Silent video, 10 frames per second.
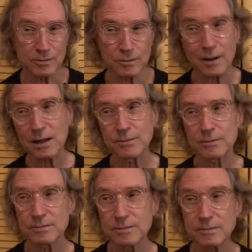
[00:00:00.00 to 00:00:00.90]
well,
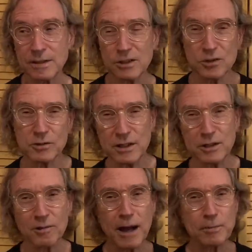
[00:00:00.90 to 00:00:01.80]
then
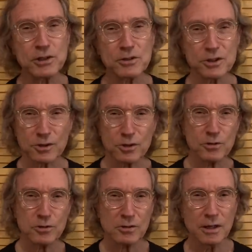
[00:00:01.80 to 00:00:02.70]
your options
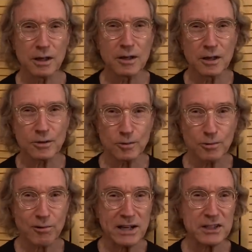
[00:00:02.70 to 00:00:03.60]
include
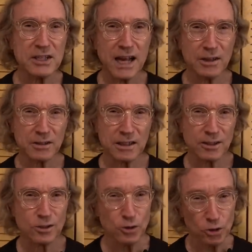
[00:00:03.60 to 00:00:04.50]
great
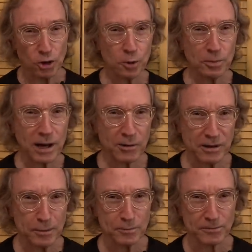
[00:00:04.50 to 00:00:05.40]
sounding, low powered
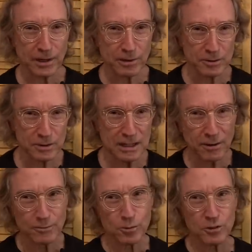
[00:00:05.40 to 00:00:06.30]
amplifiers. Now,
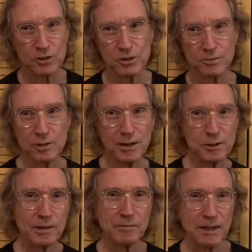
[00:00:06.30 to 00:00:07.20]
of course, you guys
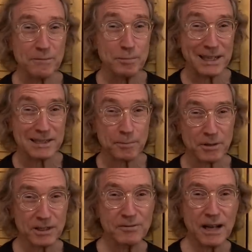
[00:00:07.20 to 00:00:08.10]
probably have picked up
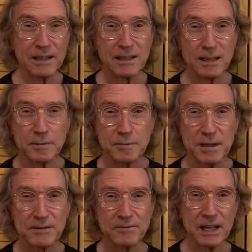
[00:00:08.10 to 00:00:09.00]
on the fact that I'm a
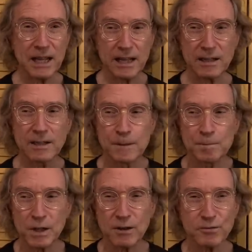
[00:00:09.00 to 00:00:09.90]
big fan
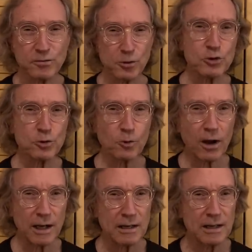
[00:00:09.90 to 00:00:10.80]
of first watt